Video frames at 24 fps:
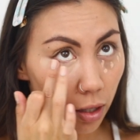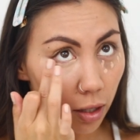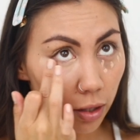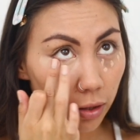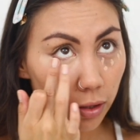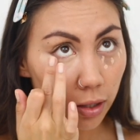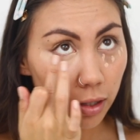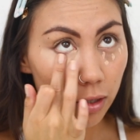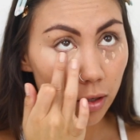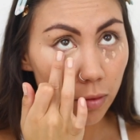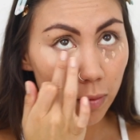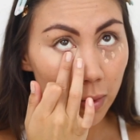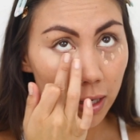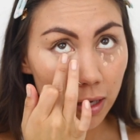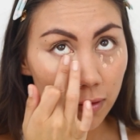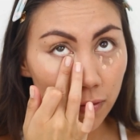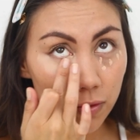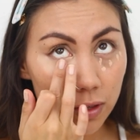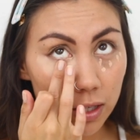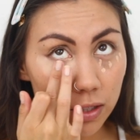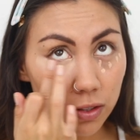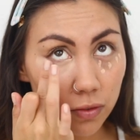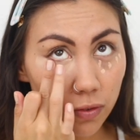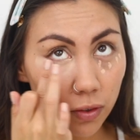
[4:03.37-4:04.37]
A little bit
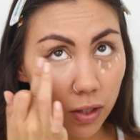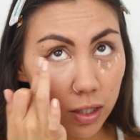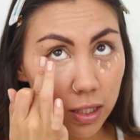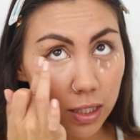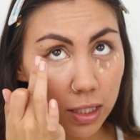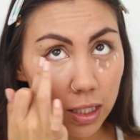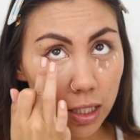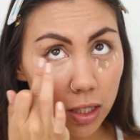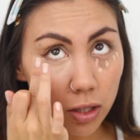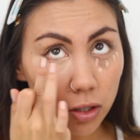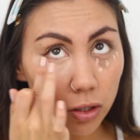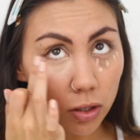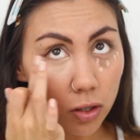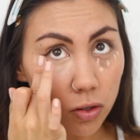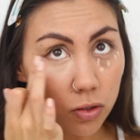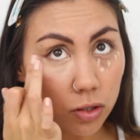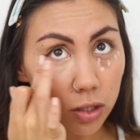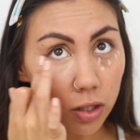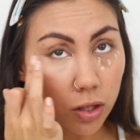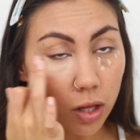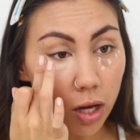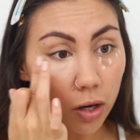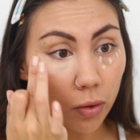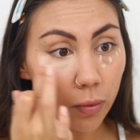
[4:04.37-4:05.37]
of this concealer goes
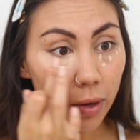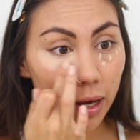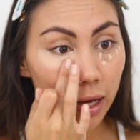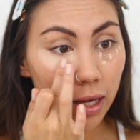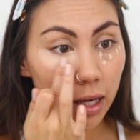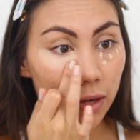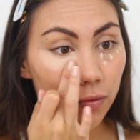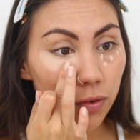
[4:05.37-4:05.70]
a long way.